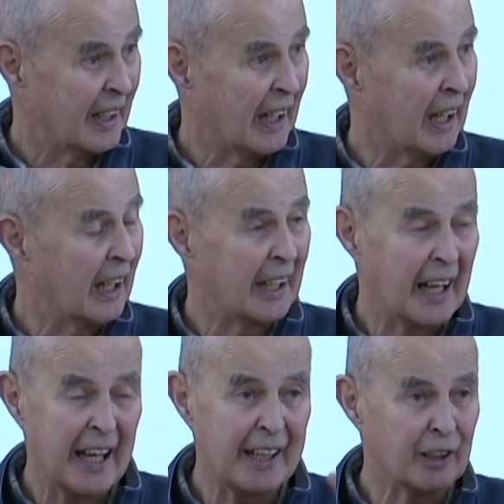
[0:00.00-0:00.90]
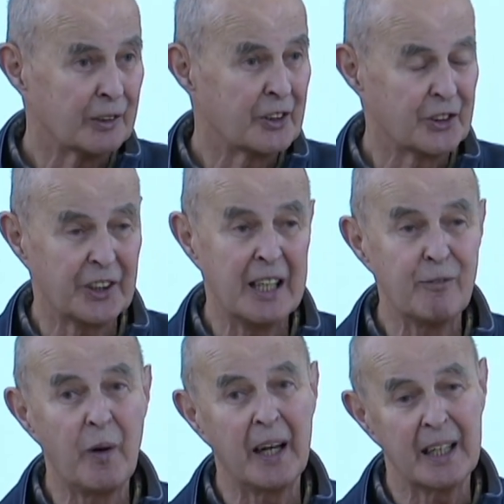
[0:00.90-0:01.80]
Uh, adults, the same
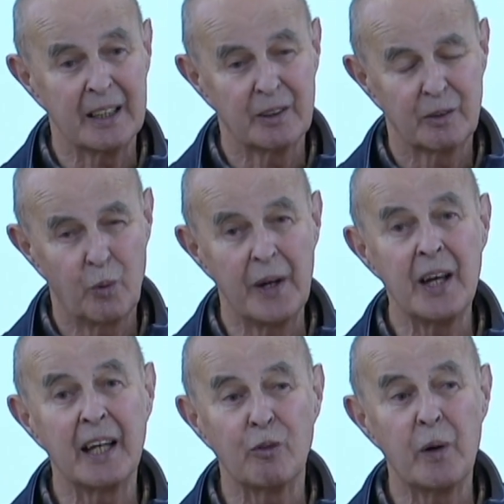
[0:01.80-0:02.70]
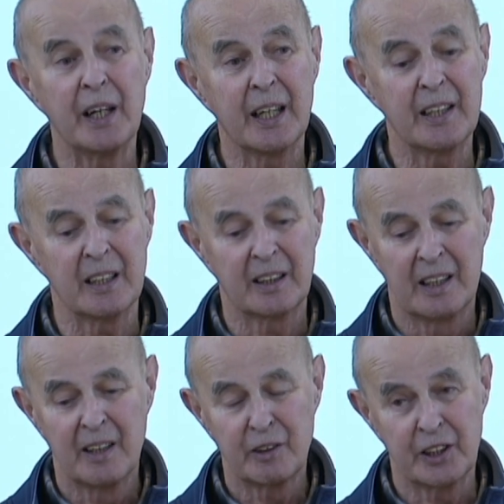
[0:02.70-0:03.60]
way. One night we had
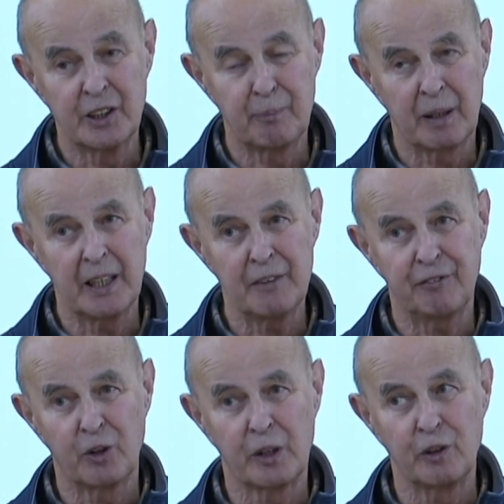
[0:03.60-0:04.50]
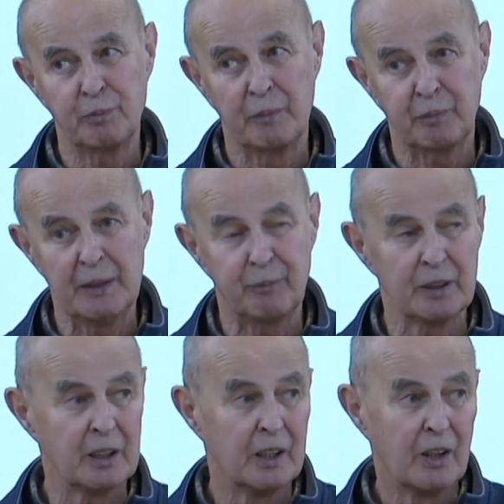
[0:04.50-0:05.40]
did the play for a group of
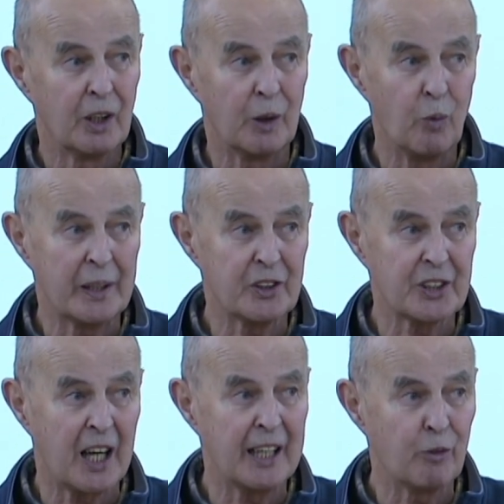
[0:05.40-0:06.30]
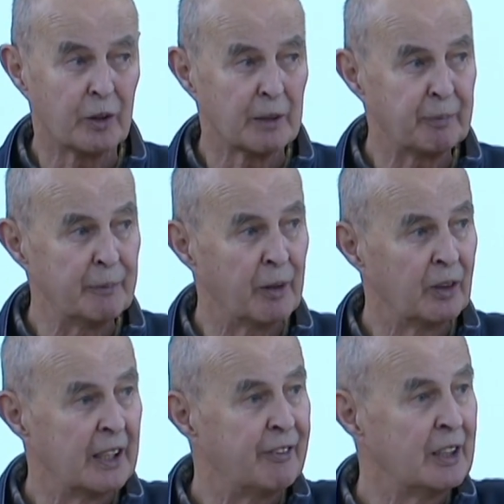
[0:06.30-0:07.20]
people. On one side were the people
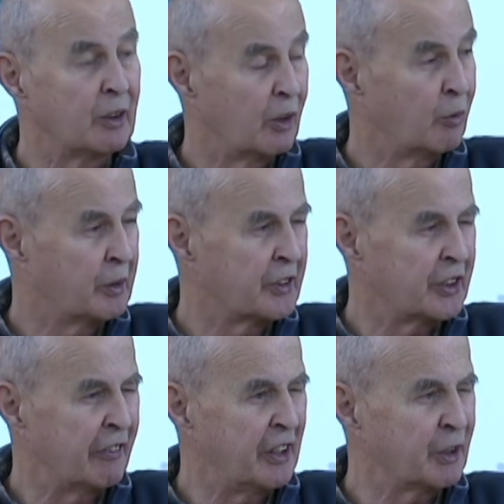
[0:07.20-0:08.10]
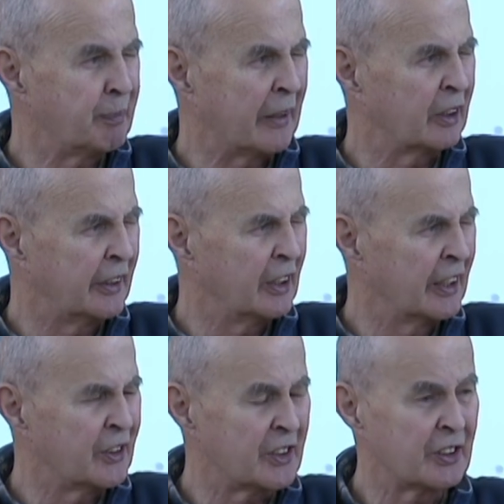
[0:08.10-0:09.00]
living with serious mental
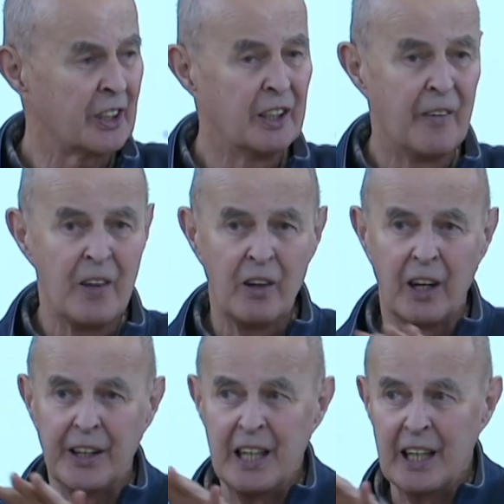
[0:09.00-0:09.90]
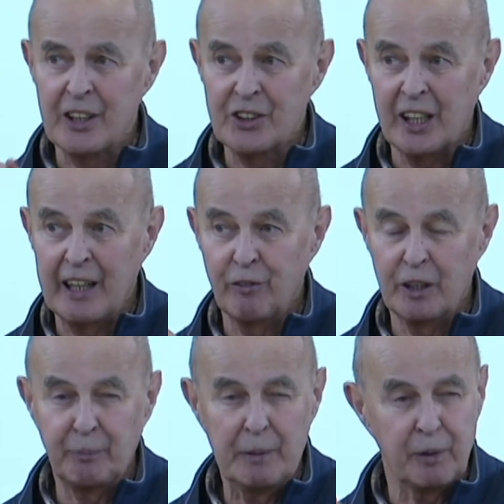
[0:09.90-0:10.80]
illness. On the other side were the
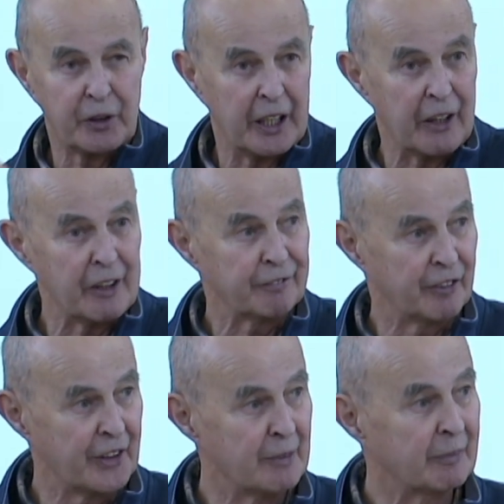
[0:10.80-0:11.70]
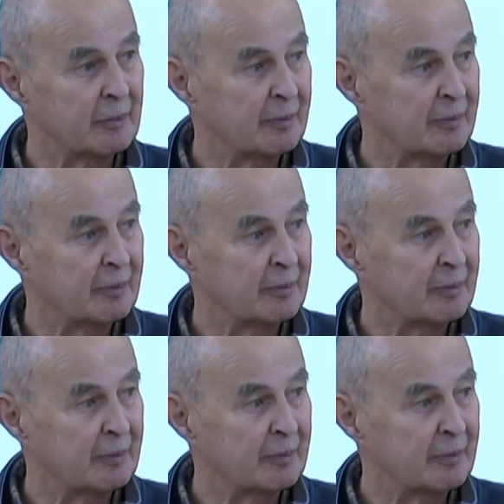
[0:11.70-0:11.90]
people caring for them.